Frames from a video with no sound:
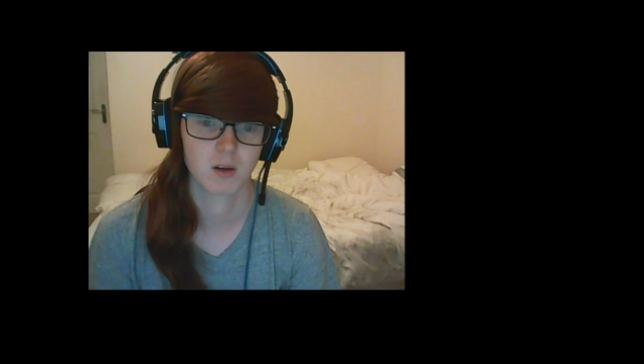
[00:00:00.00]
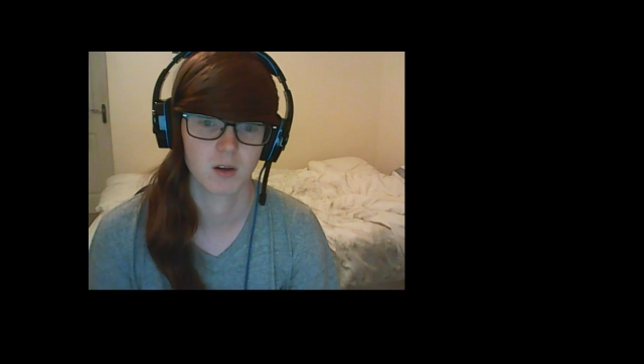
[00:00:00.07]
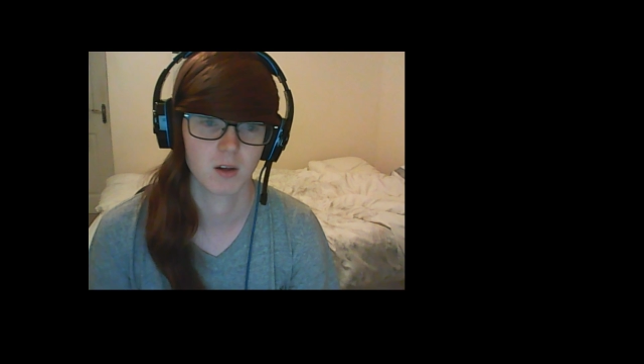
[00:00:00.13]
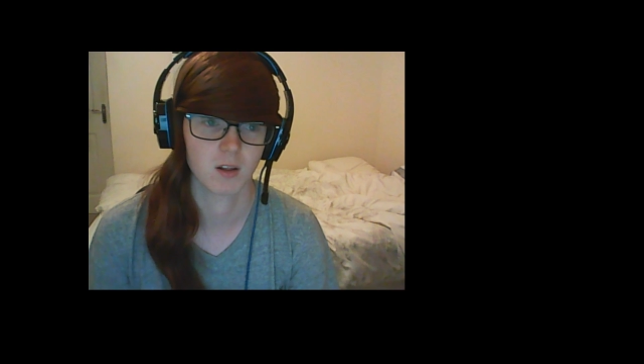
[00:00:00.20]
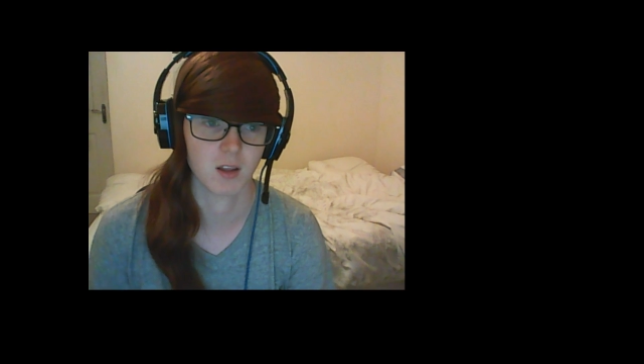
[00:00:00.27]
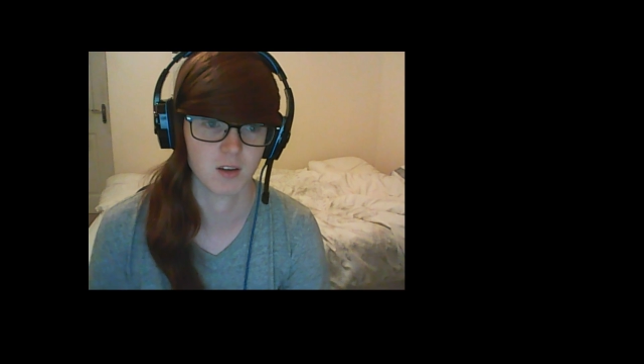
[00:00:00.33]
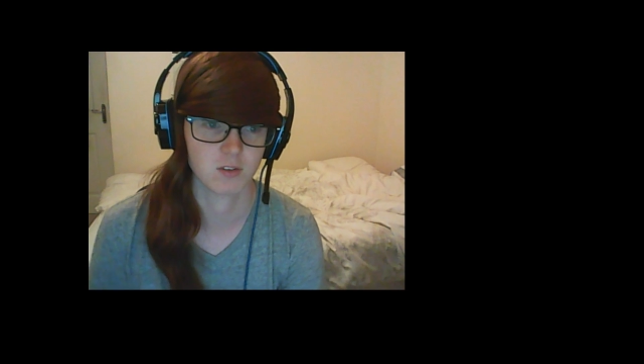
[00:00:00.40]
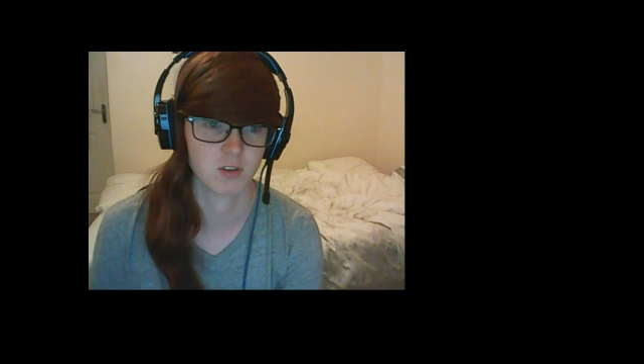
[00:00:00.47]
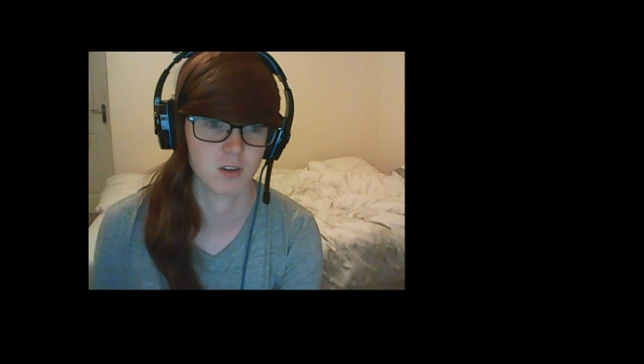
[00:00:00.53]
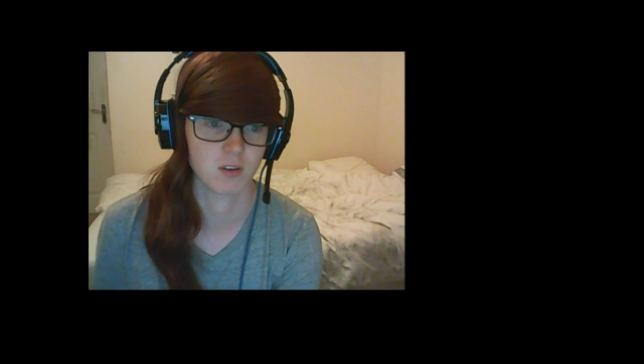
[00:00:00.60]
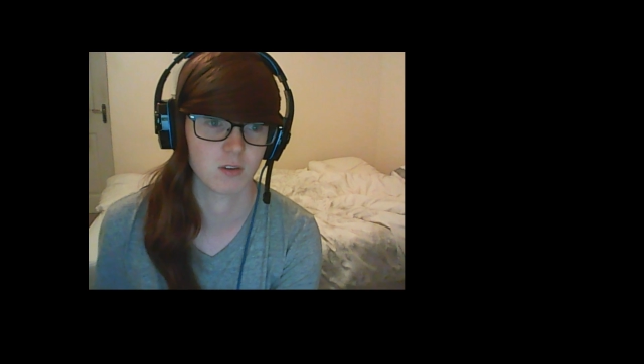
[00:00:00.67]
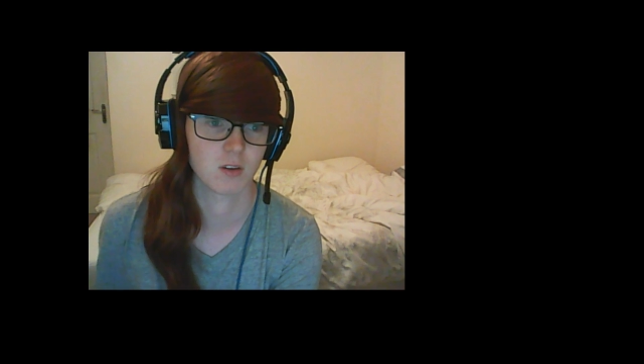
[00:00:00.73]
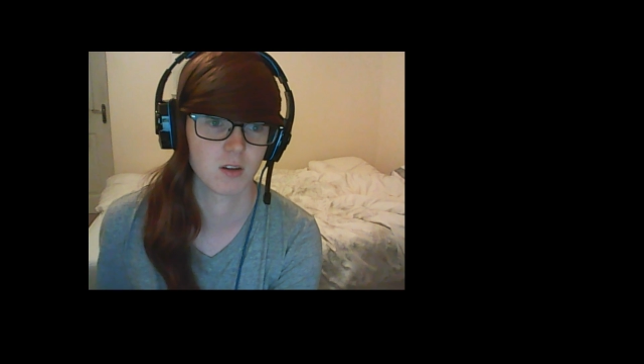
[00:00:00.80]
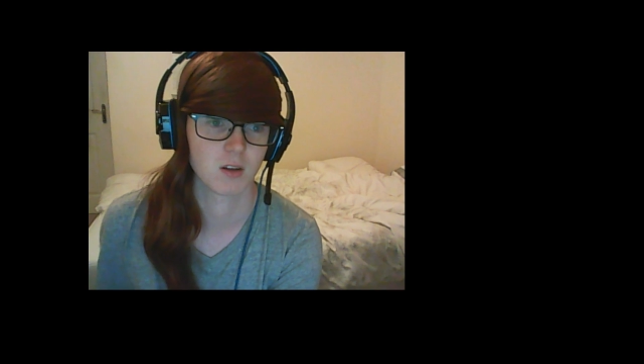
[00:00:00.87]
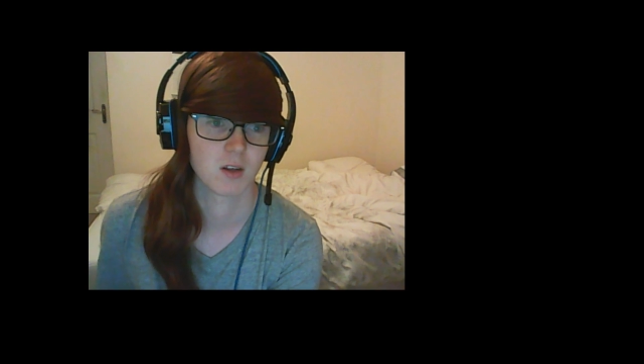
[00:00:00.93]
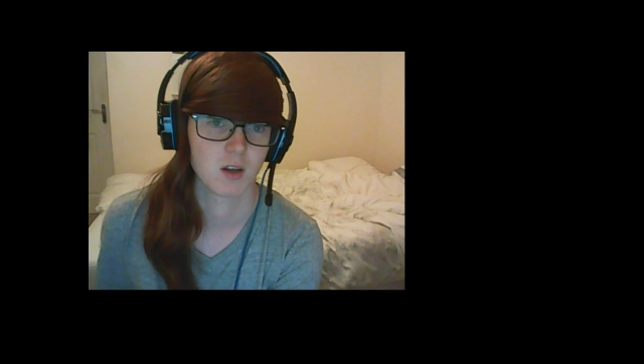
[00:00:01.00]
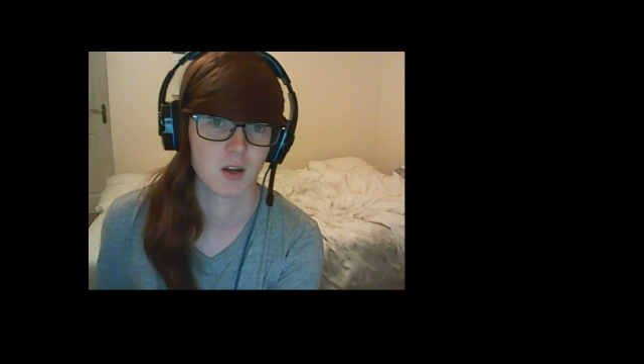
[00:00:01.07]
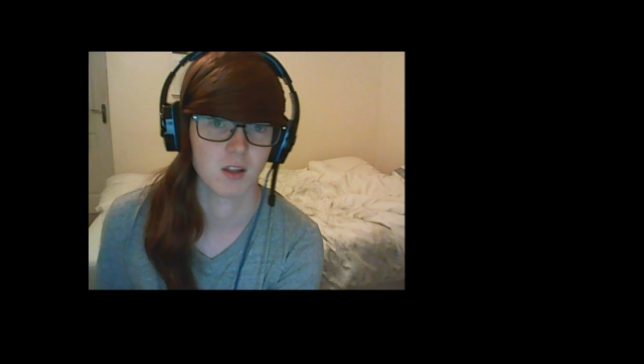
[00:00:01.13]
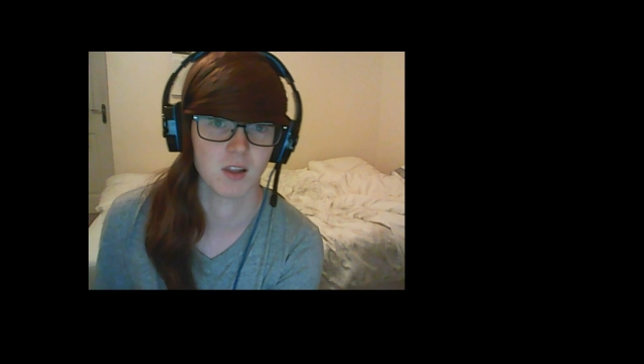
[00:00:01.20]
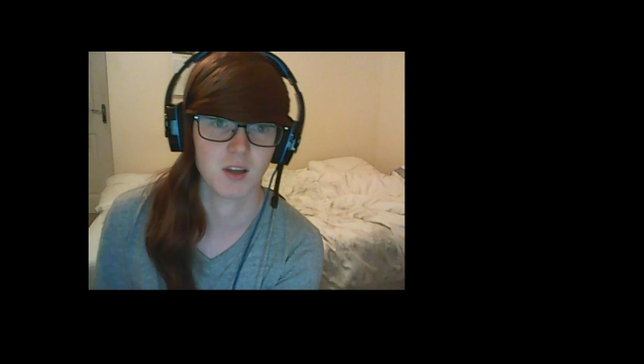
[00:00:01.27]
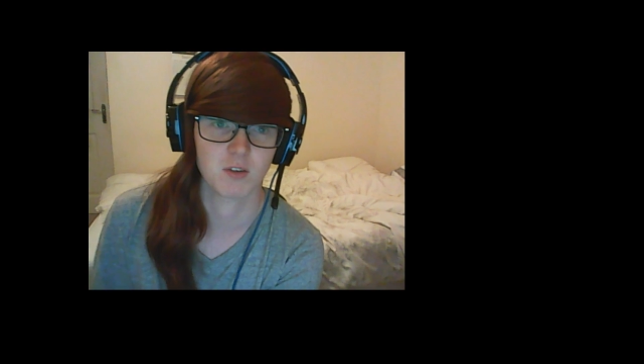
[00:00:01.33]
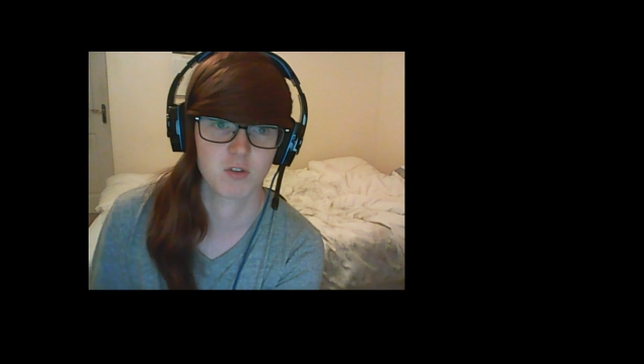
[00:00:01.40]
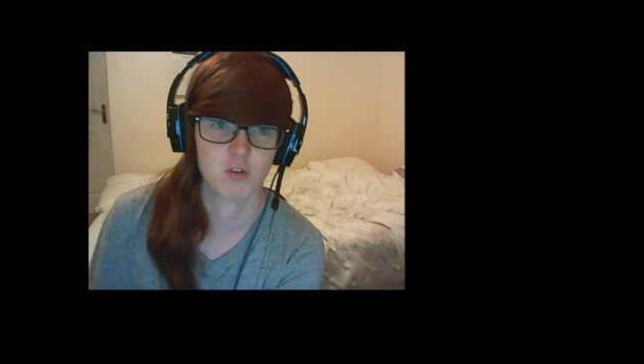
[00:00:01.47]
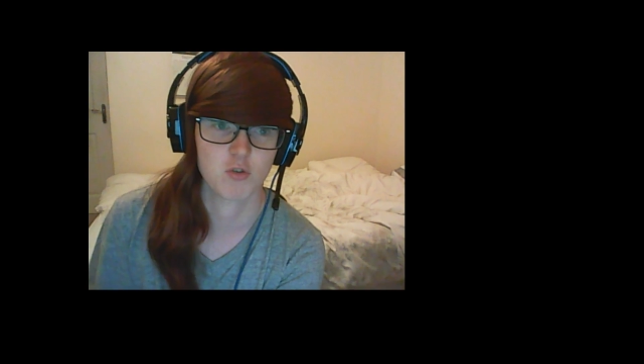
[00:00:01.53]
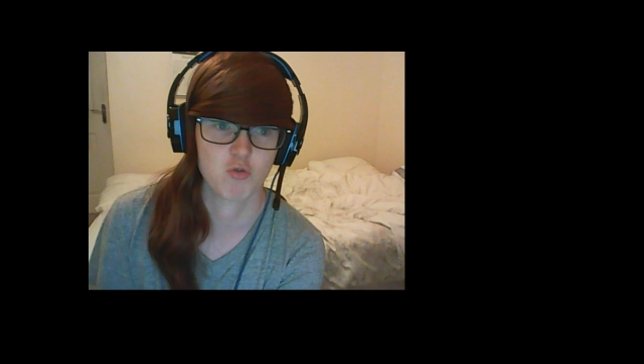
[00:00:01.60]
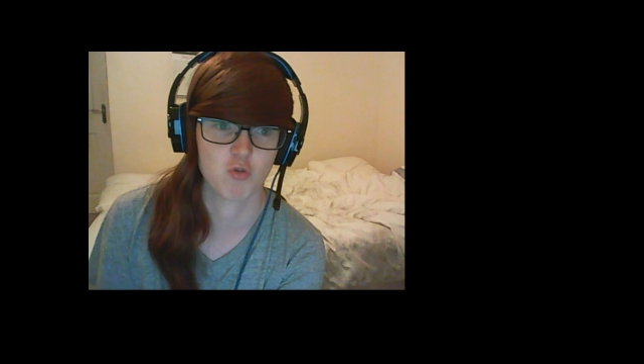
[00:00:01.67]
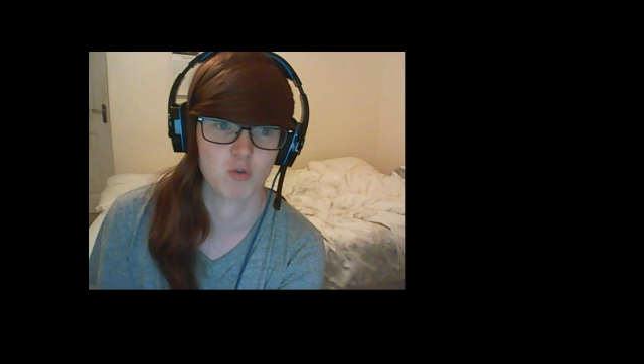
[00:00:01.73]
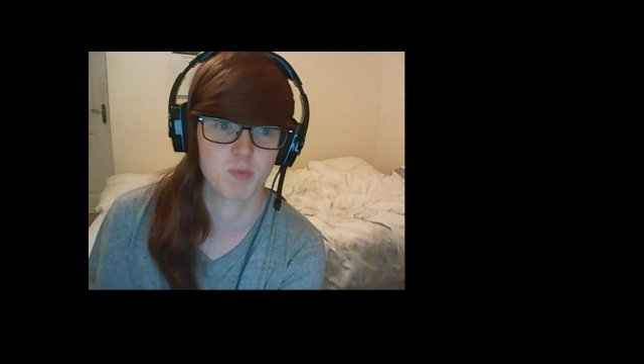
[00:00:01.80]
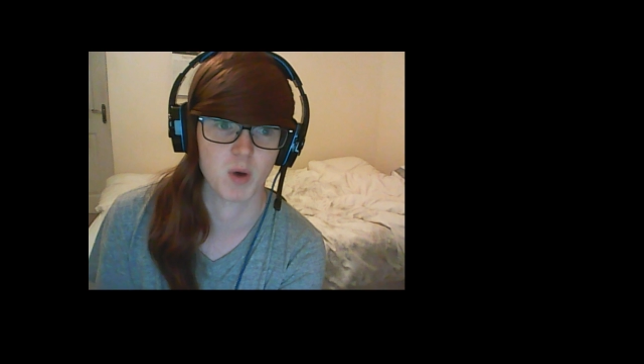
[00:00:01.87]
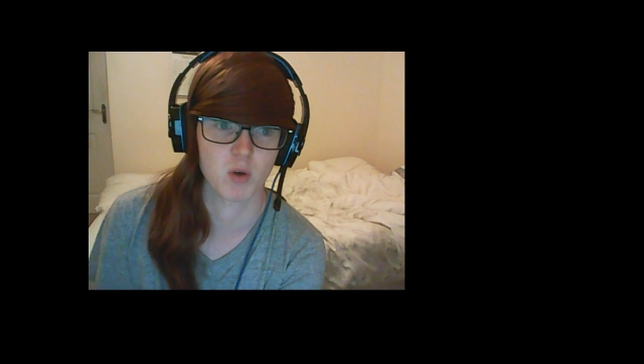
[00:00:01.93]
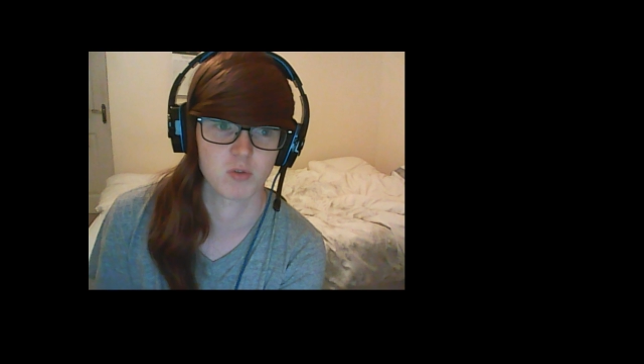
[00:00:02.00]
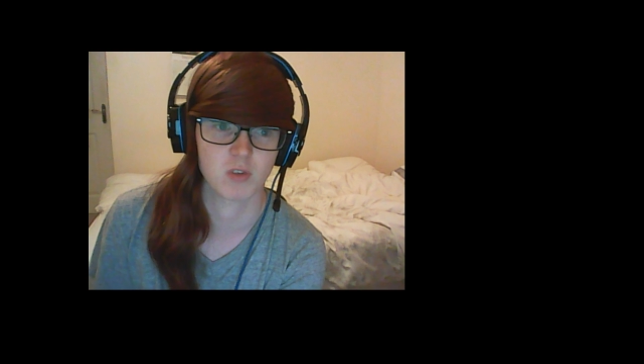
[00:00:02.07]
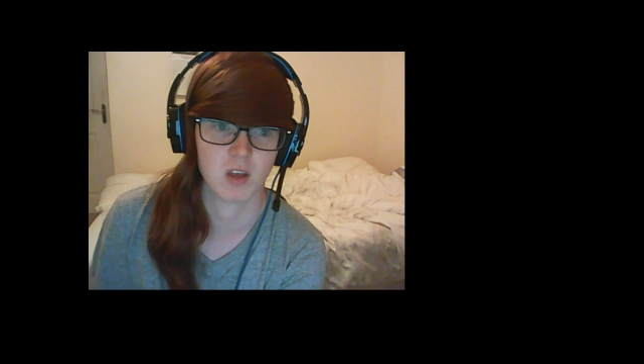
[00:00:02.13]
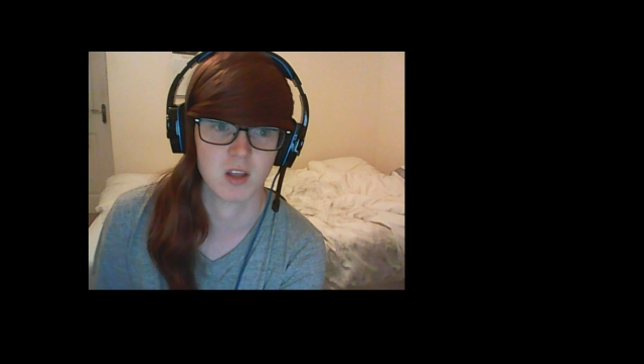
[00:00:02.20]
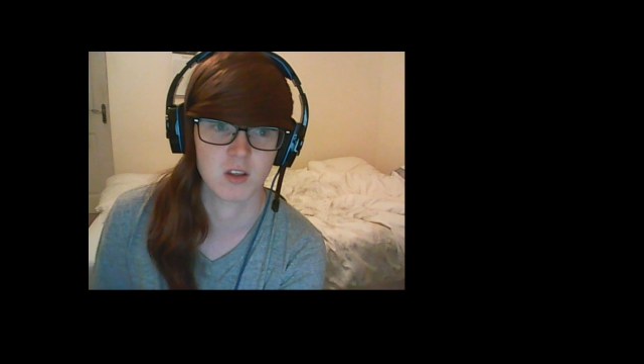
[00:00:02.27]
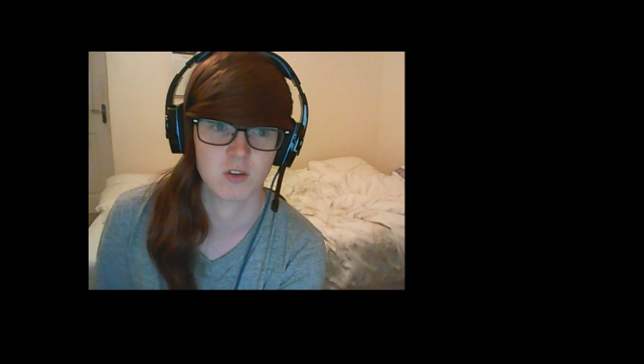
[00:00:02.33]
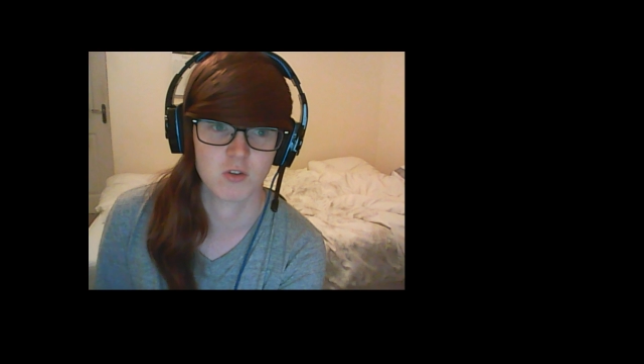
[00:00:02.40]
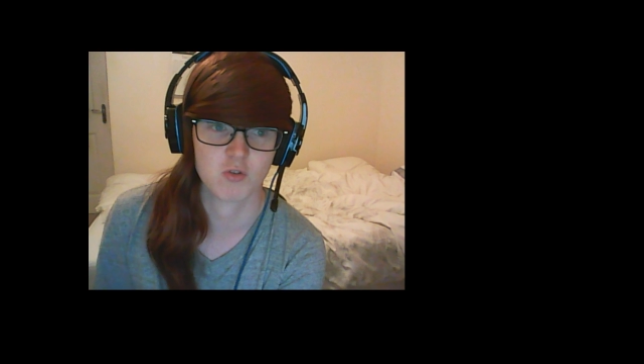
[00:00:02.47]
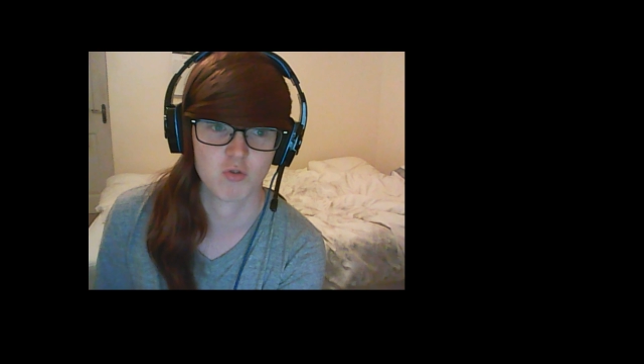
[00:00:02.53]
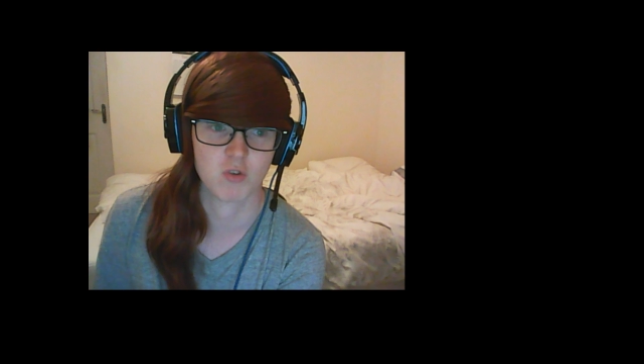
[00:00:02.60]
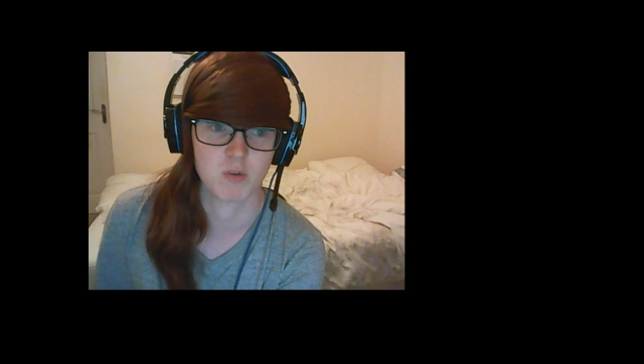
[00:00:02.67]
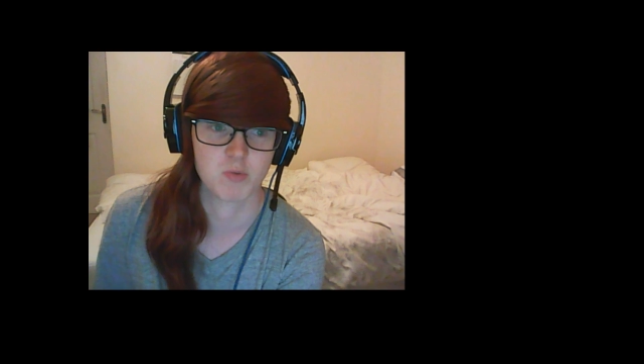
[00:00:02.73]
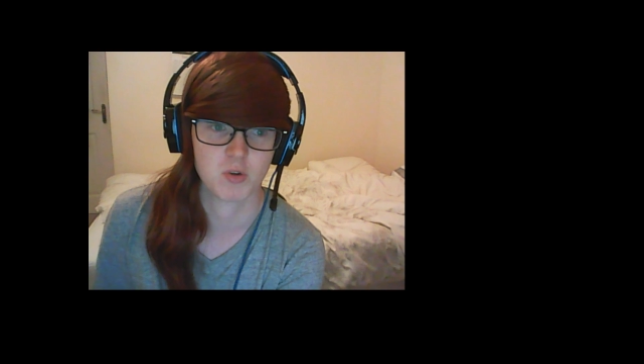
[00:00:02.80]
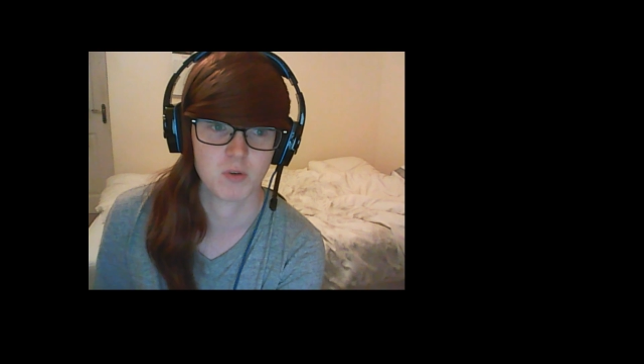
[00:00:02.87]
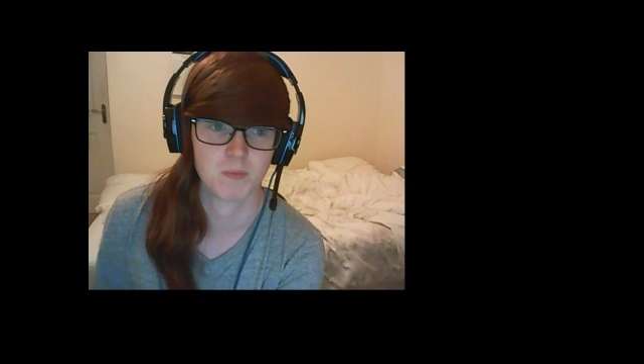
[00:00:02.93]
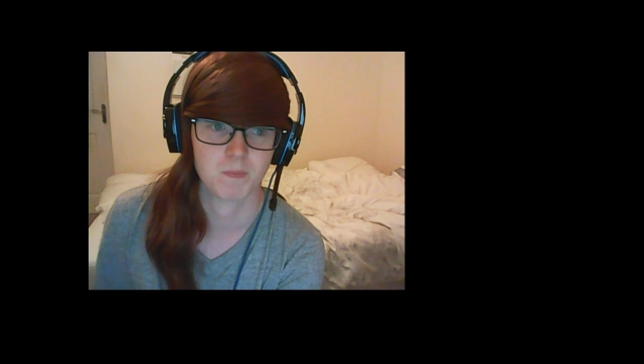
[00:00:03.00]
Links in link to the straw polls in the description.